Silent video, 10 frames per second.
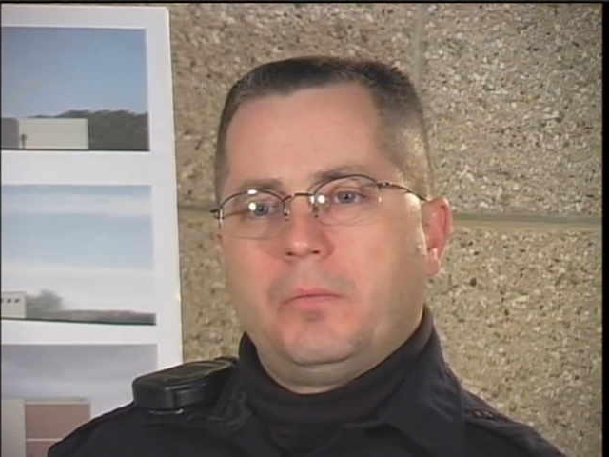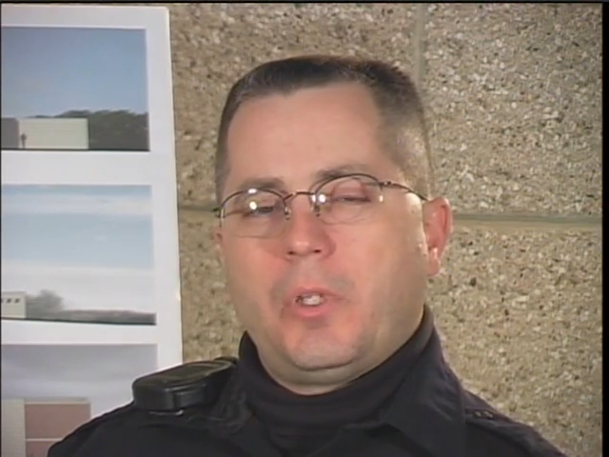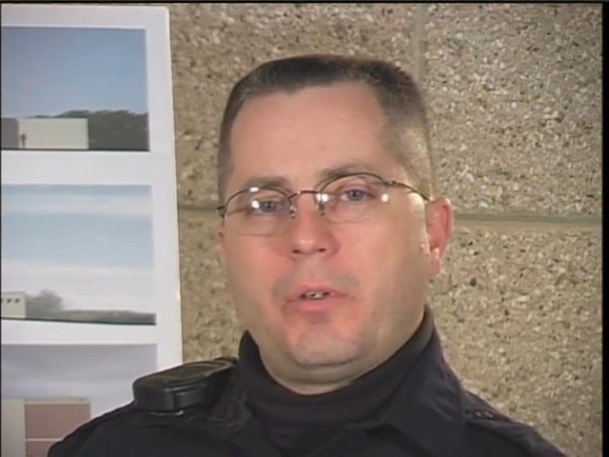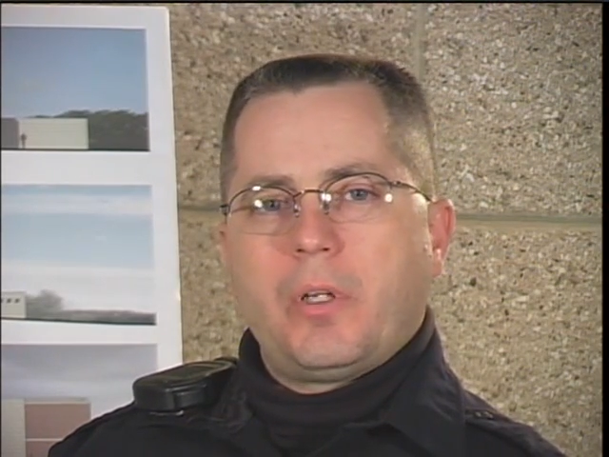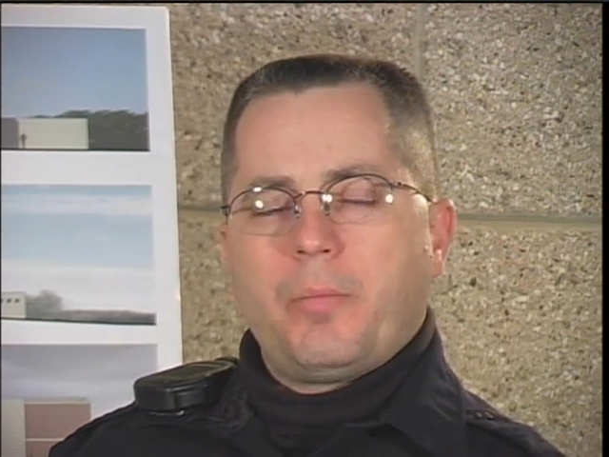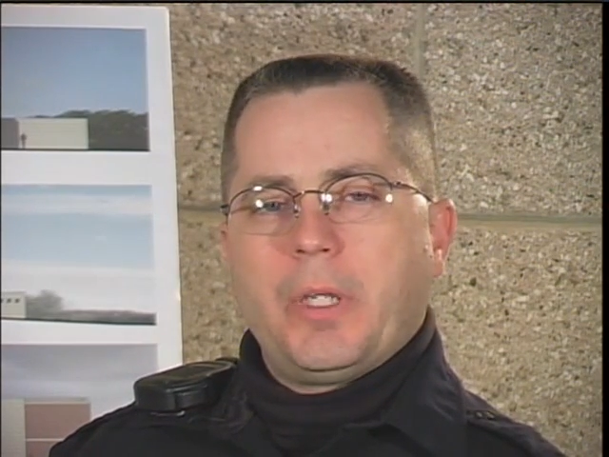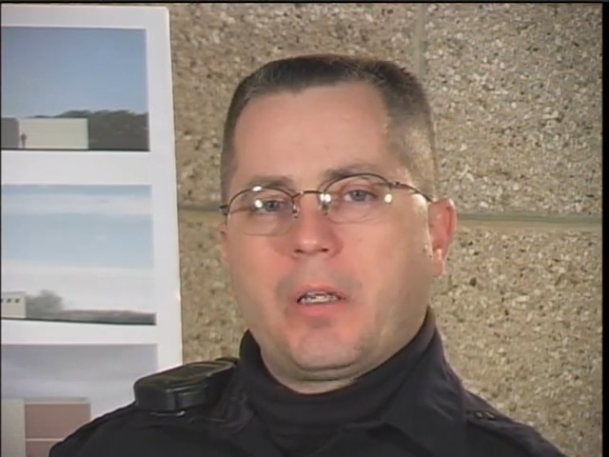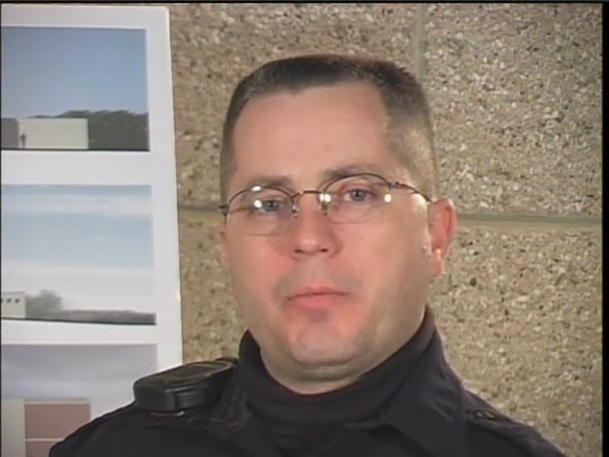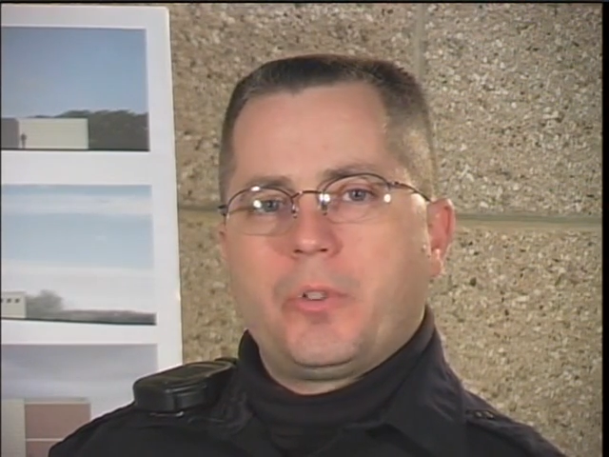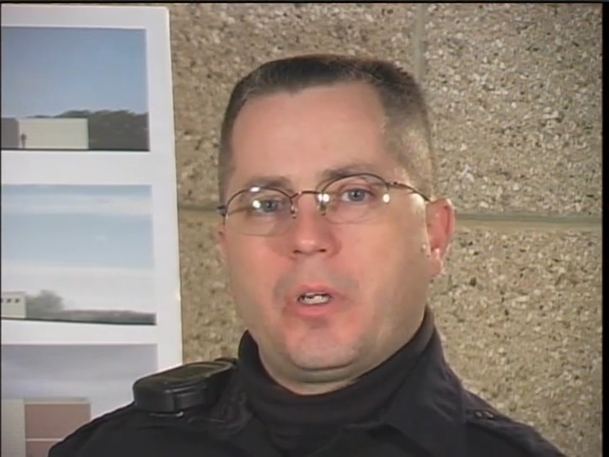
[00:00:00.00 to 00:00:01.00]
loaded up
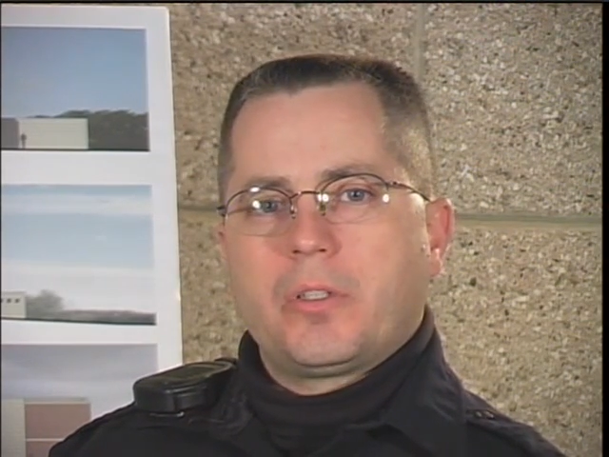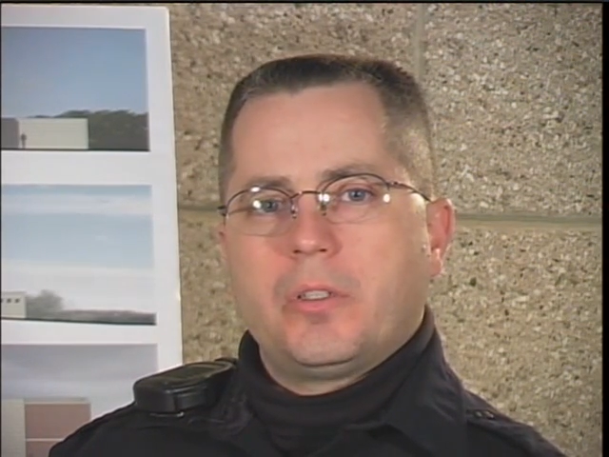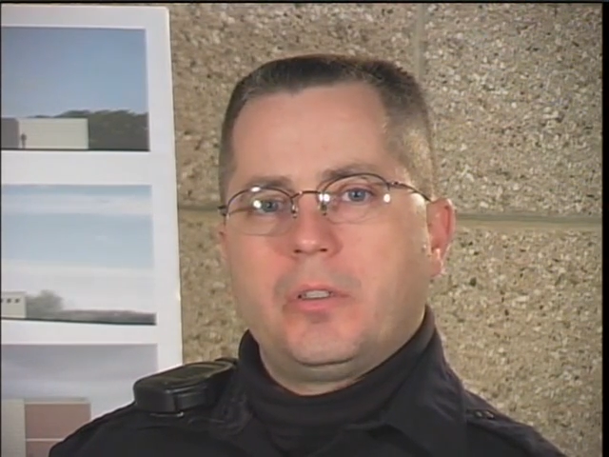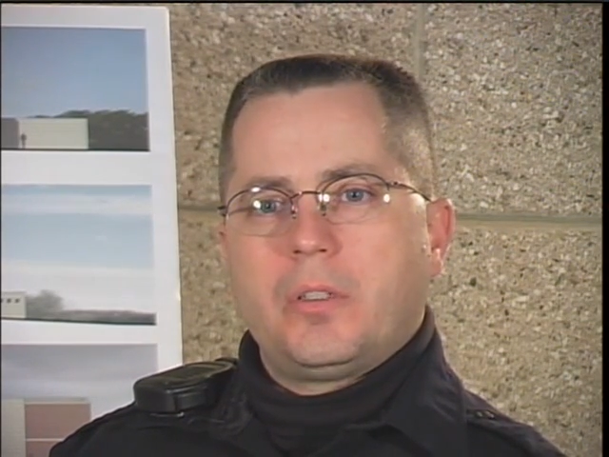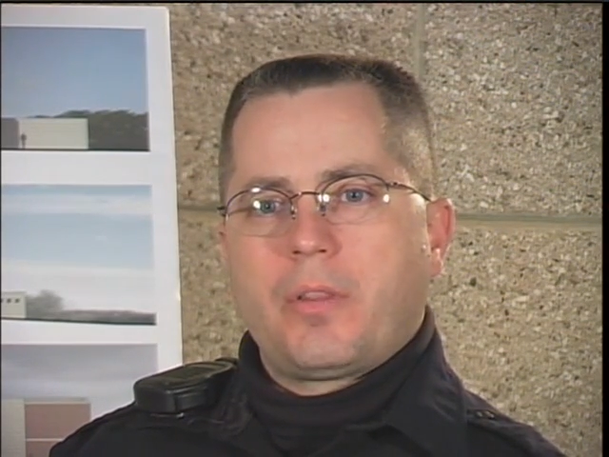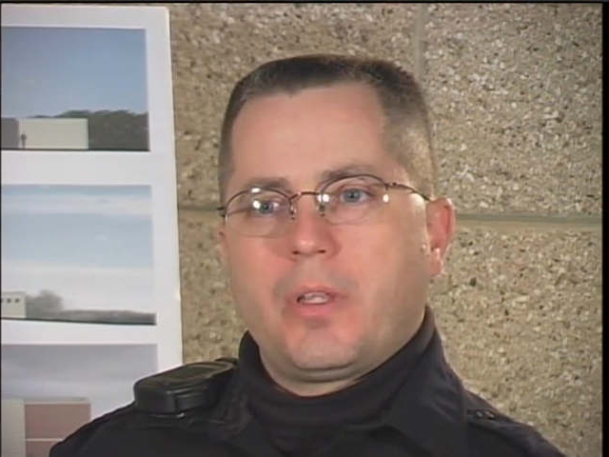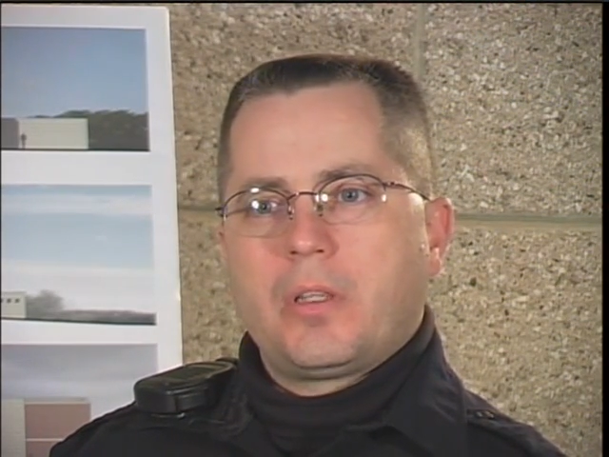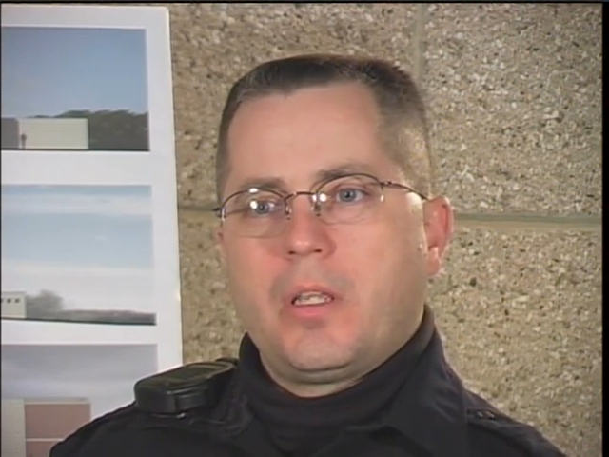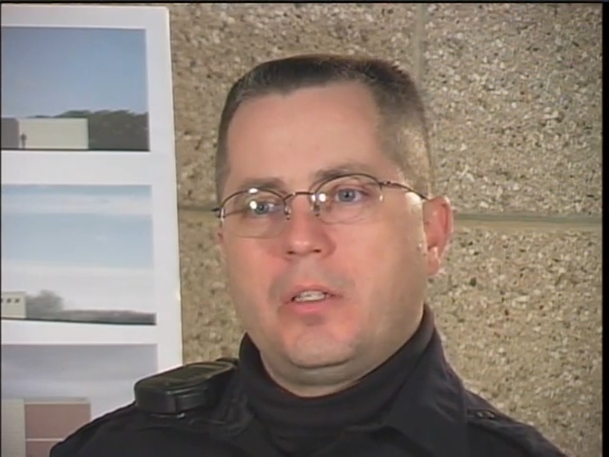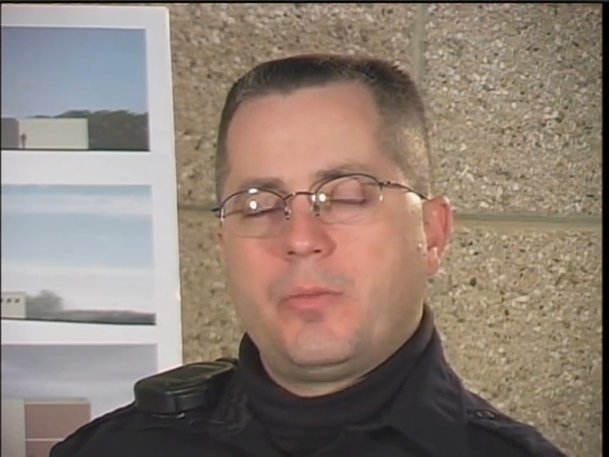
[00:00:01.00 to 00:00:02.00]
pickup trucks, and I think
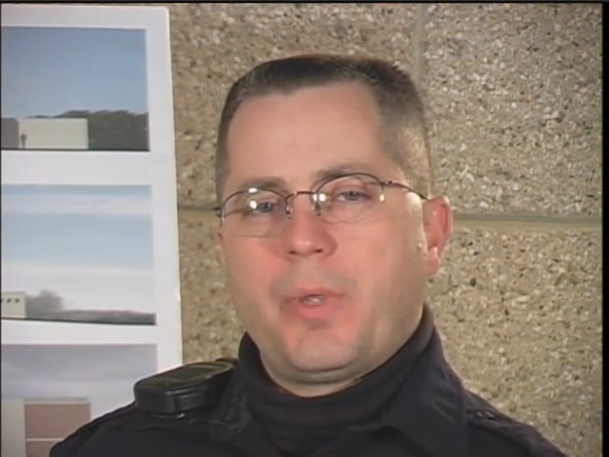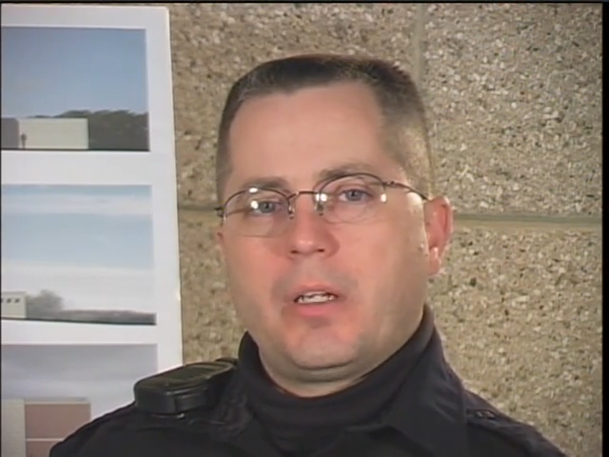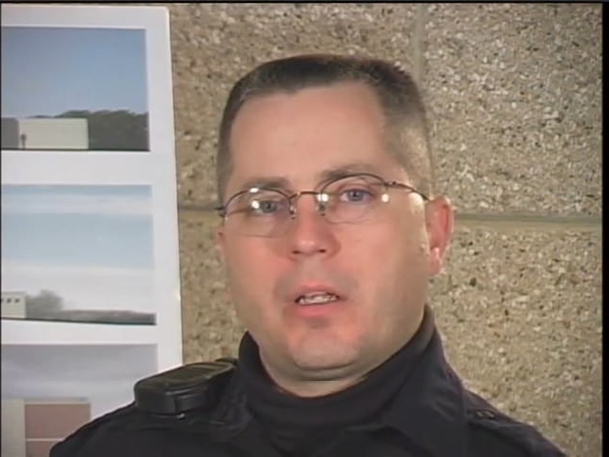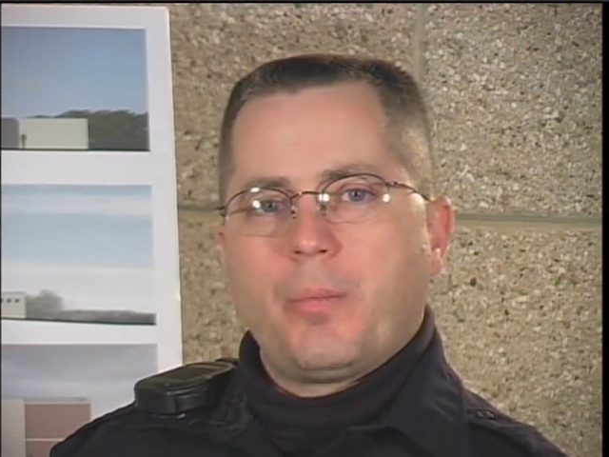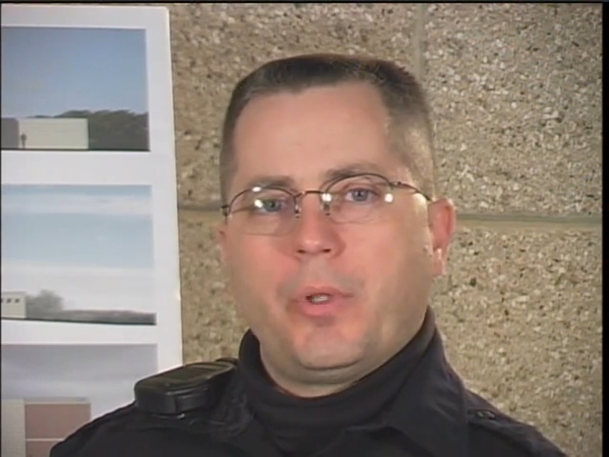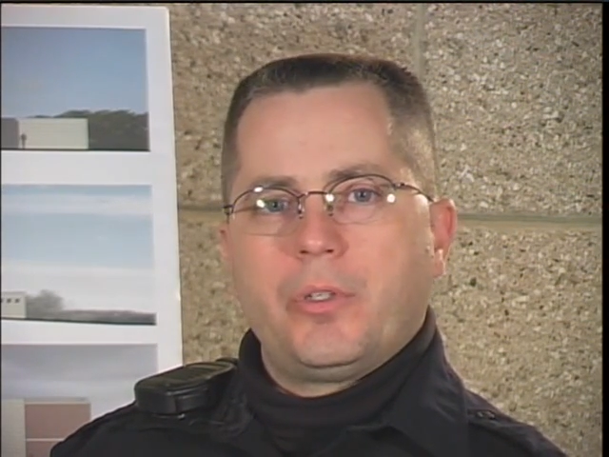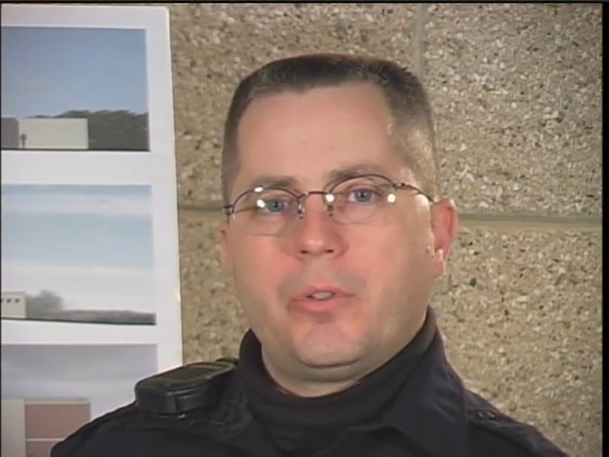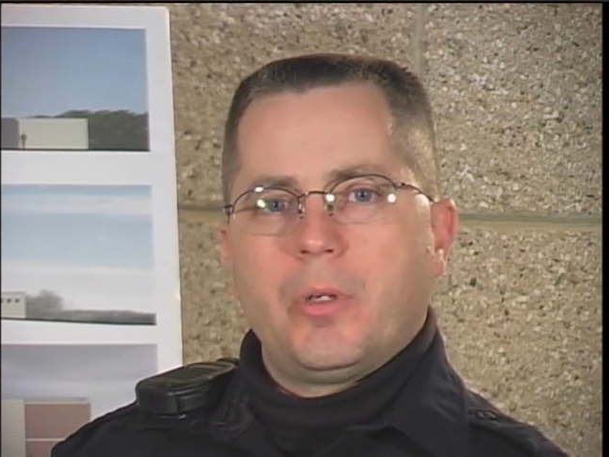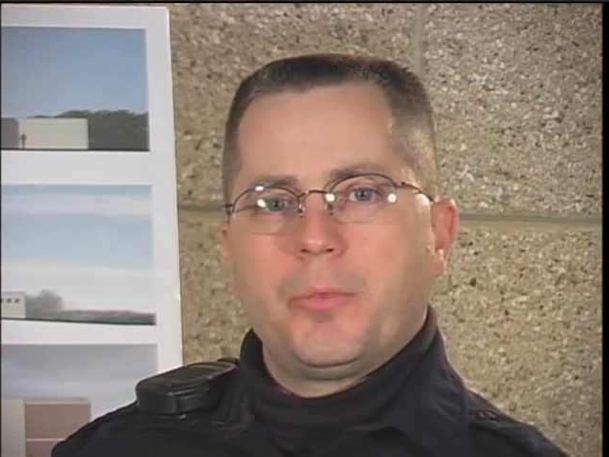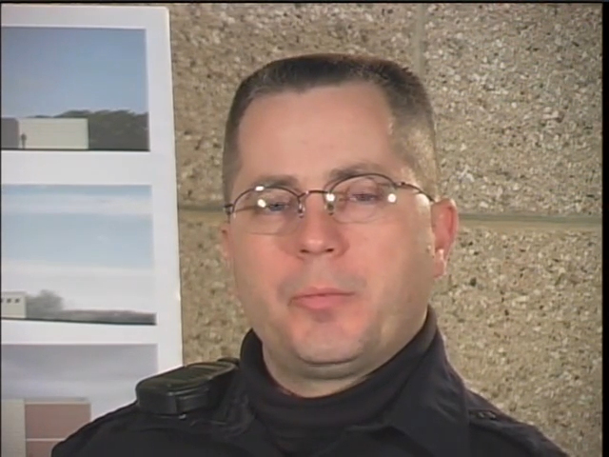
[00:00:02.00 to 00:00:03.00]
they each made a couple of
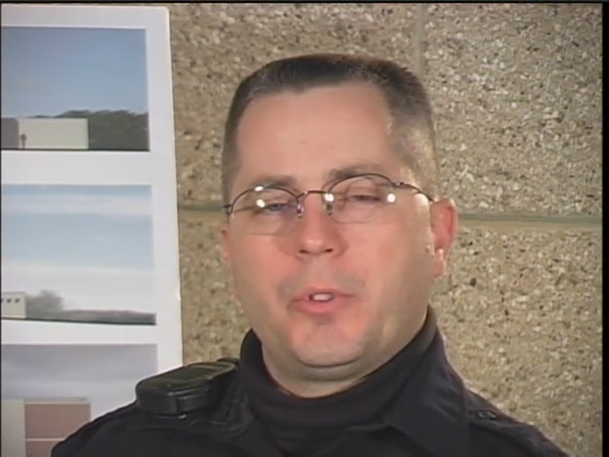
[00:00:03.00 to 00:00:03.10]
trips